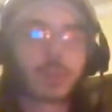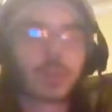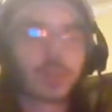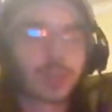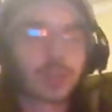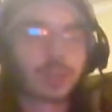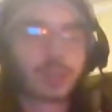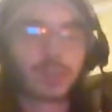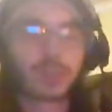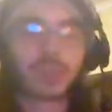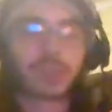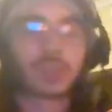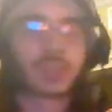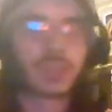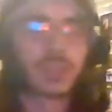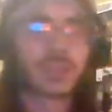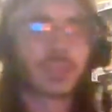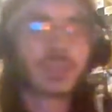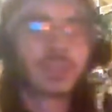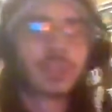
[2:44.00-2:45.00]

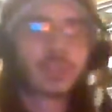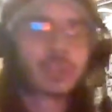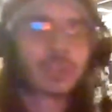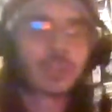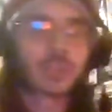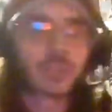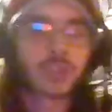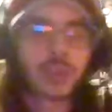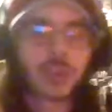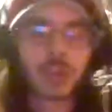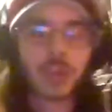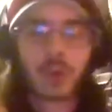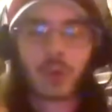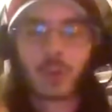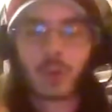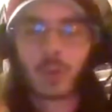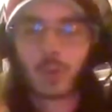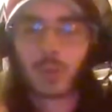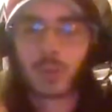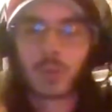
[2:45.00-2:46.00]
because then you're just gonna
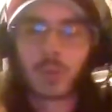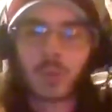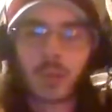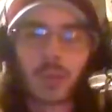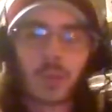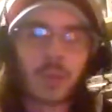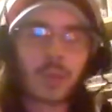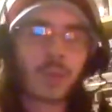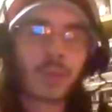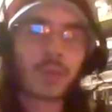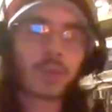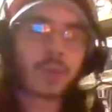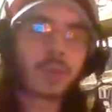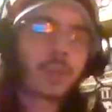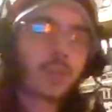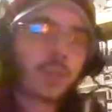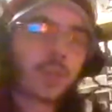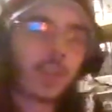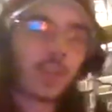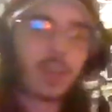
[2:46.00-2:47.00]
go
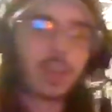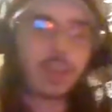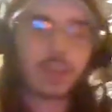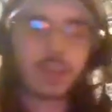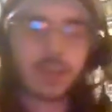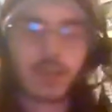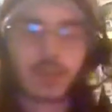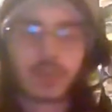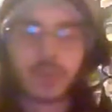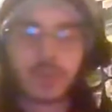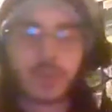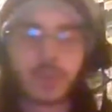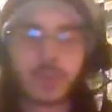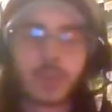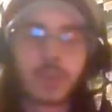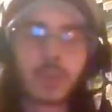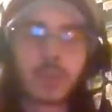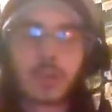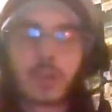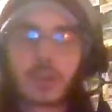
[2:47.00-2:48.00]
down this
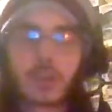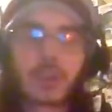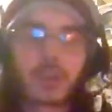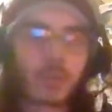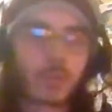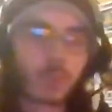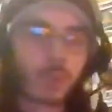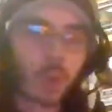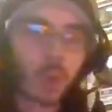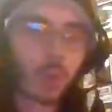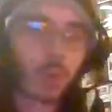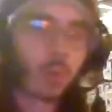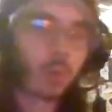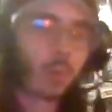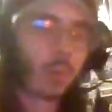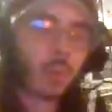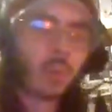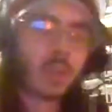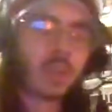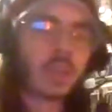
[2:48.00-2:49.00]
weird
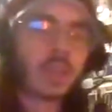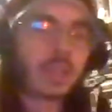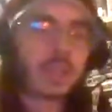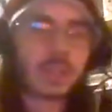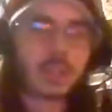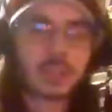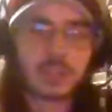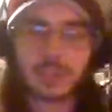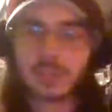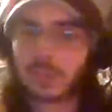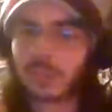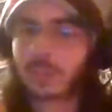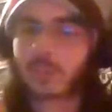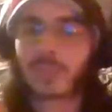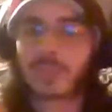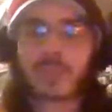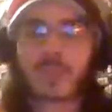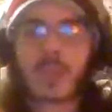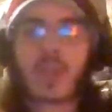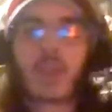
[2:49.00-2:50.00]
road and
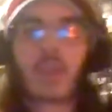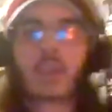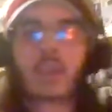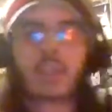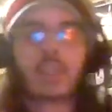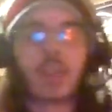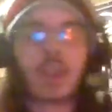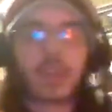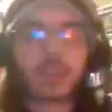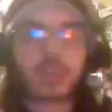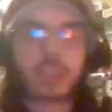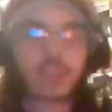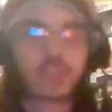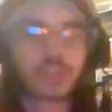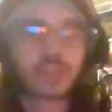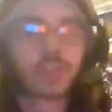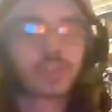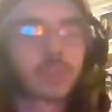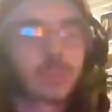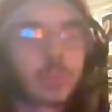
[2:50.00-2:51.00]
yeah
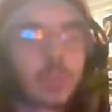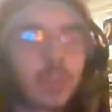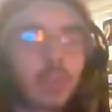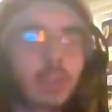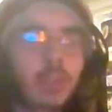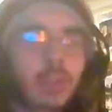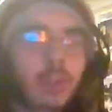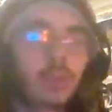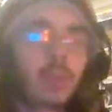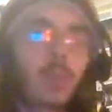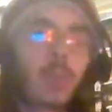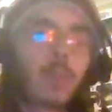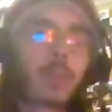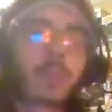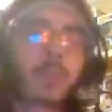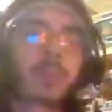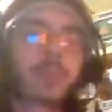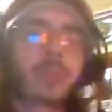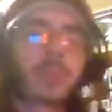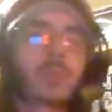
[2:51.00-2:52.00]
just just be you
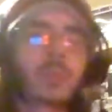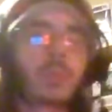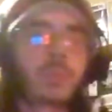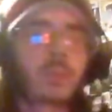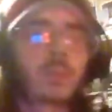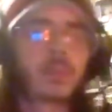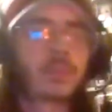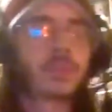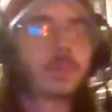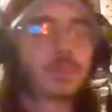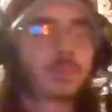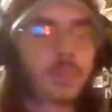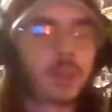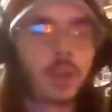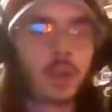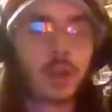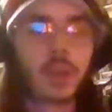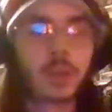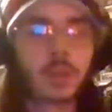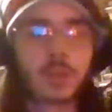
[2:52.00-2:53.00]

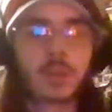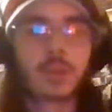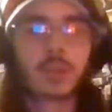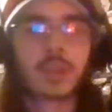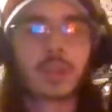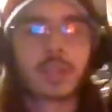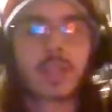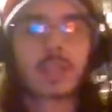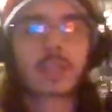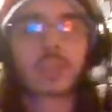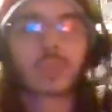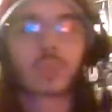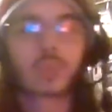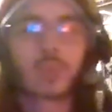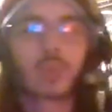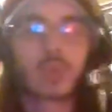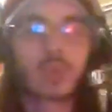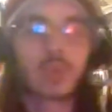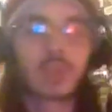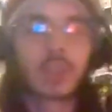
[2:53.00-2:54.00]
you know that that's
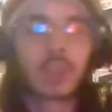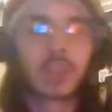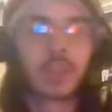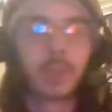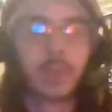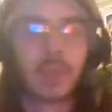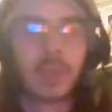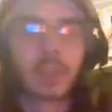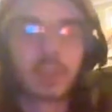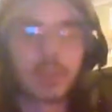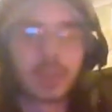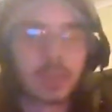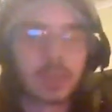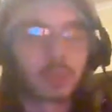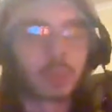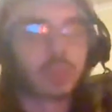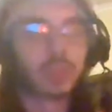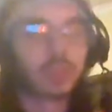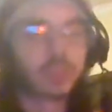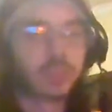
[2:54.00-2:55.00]
really the main
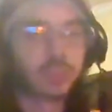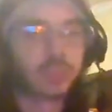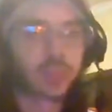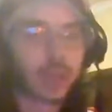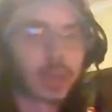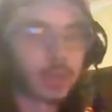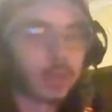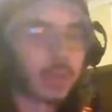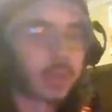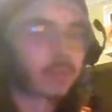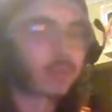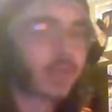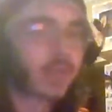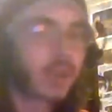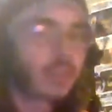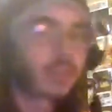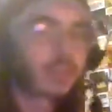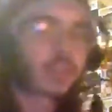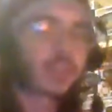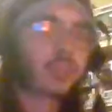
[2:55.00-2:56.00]
thing when you're trying to make
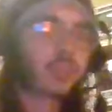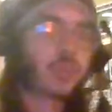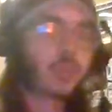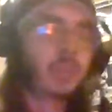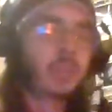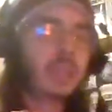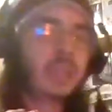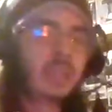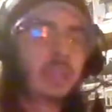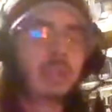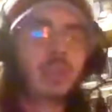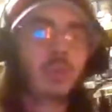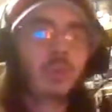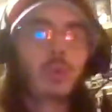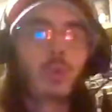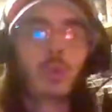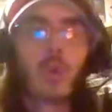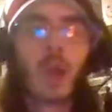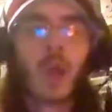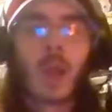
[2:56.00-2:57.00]
friends. It's be
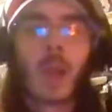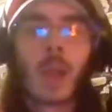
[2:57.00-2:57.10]
you.